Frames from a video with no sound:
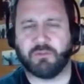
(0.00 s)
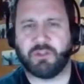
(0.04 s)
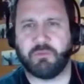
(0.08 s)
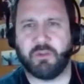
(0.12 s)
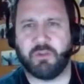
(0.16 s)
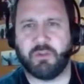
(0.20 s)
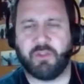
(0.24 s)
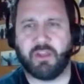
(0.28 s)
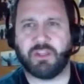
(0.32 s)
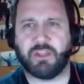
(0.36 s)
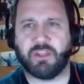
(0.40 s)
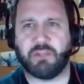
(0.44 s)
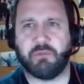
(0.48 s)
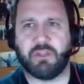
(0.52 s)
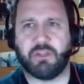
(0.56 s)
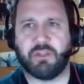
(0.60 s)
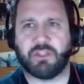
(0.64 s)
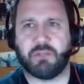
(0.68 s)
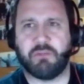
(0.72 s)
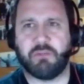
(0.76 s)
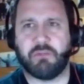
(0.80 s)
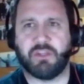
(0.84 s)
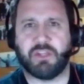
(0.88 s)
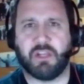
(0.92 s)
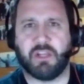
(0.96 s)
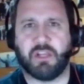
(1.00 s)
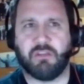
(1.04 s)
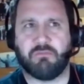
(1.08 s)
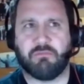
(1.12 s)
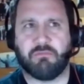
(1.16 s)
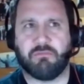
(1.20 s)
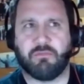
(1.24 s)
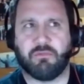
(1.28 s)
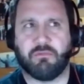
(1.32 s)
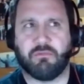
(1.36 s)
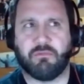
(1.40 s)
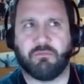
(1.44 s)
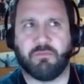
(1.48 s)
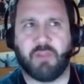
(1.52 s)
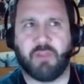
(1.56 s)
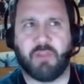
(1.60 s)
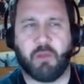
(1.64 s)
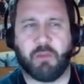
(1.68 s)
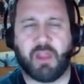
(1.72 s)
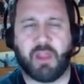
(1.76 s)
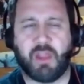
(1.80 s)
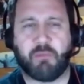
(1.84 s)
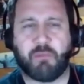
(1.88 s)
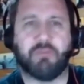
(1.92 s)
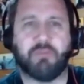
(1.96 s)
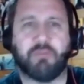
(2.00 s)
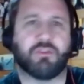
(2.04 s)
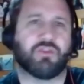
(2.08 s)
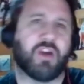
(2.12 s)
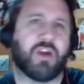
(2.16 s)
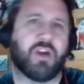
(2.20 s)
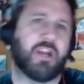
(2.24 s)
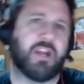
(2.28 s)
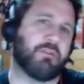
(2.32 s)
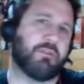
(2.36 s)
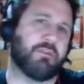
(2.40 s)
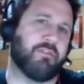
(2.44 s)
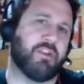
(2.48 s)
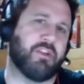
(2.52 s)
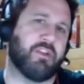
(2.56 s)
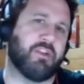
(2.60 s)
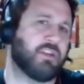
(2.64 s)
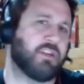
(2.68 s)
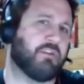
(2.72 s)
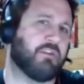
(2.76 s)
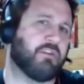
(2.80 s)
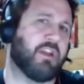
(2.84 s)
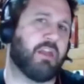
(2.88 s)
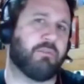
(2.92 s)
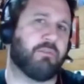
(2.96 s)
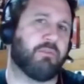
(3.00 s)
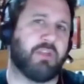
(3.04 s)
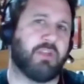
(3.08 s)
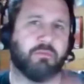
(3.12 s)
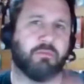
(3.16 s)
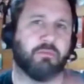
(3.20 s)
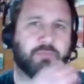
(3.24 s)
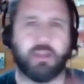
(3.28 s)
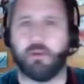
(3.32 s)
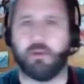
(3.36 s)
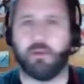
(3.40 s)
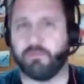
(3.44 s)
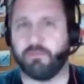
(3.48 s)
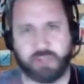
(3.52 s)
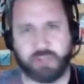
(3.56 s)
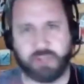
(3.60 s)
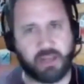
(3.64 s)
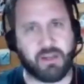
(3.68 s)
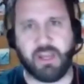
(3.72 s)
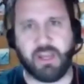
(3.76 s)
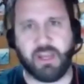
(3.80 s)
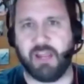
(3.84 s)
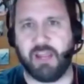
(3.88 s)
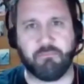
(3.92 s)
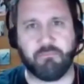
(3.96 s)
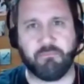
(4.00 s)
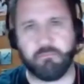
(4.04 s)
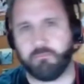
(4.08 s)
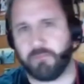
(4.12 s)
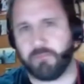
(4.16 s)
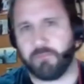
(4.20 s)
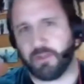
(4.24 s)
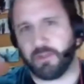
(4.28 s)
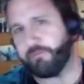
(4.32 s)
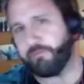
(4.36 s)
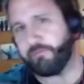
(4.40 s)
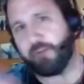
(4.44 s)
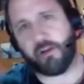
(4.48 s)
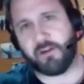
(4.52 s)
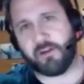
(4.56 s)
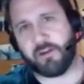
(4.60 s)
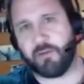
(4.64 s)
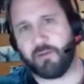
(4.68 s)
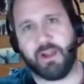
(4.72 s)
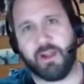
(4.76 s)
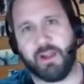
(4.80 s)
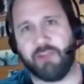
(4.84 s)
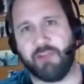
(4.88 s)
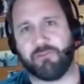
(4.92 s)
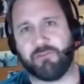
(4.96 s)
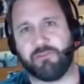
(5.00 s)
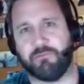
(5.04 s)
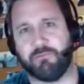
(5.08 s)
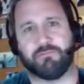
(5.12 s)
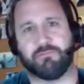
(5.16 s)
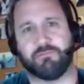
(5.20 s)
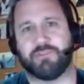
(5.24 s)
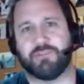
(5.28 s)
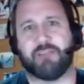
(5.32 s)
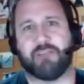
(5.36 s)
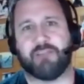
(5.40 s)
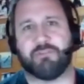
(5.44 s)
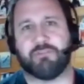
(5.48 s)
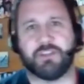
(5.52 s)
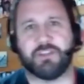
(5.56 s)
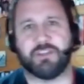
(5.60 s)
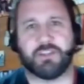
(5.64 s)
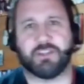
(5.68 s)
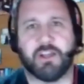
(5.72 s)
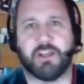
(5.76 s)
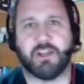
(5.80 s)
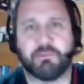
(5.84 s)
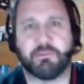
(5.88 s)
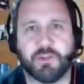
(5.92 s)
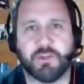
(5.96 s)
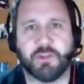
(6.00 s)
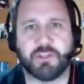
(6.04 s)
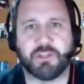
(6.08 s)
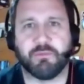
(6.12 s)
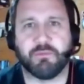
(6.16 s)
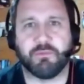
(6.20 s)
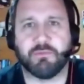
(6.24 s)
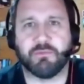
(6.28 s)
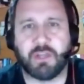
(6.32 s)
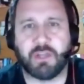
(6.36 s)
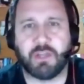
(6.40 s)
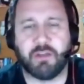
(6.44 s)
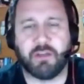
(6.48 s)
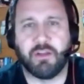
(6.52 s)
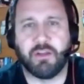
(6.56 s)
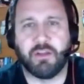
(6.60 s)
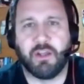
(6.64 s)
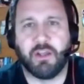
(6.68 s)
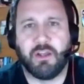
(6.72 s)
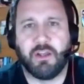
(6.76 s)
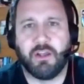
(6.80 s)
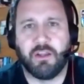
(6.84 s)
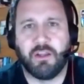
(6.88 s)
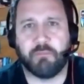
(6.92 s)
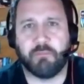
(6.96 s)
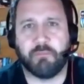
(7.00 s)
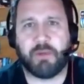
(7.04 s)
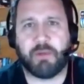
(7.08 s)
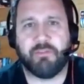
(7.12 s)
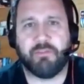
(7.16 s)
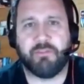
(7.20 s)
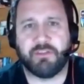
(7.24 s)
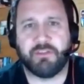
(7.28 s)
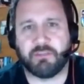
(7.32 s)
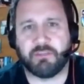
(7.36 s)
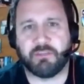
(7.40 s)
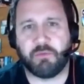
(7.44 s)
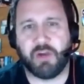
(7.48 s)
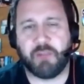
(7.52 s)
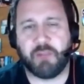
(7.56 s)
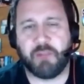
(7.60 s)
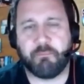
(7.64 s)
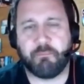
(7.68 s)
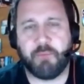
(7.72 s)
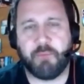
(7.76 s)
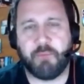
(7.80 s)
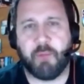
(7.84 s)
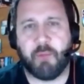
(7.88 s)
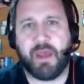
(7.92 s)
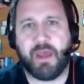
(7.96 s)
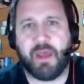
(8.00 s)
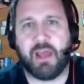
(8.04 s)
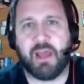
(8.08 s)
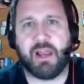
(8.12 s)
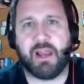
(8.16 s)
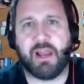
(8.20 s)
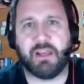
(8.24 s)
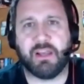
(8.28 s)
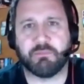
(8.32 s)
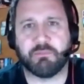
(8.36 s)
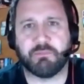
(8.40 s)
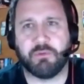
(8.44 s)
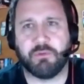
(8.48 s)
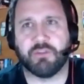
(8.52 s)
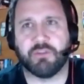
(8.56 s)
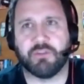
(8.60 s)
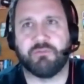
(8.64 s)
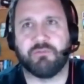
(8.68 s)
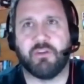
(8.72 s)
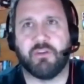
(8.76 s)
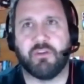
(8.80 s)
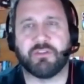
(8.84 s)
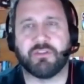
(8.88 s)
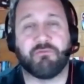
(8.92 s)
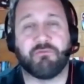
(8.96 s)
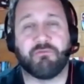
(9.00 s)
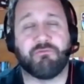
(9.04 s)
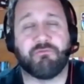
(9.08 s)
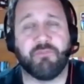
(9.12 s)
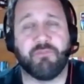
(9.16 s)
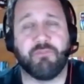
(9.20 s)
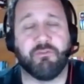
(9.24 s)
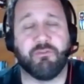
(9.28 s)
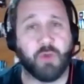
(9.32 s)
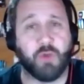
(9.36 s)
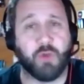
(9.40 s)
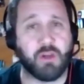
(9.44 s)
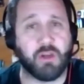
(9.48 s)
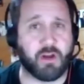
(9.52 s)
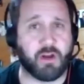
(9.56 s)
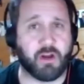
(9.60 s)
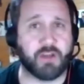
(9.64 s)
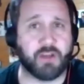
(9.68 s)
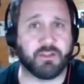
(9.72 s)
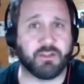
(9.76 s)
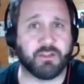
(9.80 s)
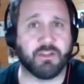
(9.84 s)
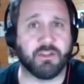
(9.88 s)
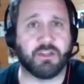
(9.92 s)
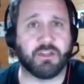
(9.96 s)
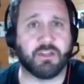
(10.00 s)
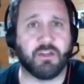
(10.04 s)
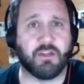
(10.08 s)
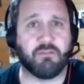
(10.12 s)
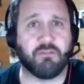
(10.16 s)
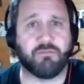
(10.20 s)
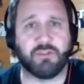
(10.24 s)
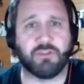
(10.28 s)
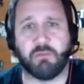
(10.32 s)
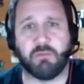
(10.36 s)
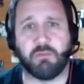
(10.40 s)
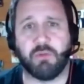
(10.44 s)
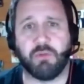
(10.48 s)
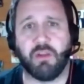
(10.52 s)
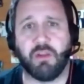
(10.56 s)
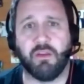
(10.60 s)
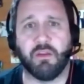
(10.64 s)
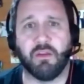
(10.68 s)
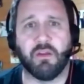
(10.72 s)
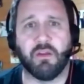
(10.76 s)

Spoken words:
I think Jimmy G, they won't trade him divisionally, right? They'll send him as far away from San Francisco as possible. So the Panthers is probably a better landing spot as far as the 49ers is concerned for Jimmy.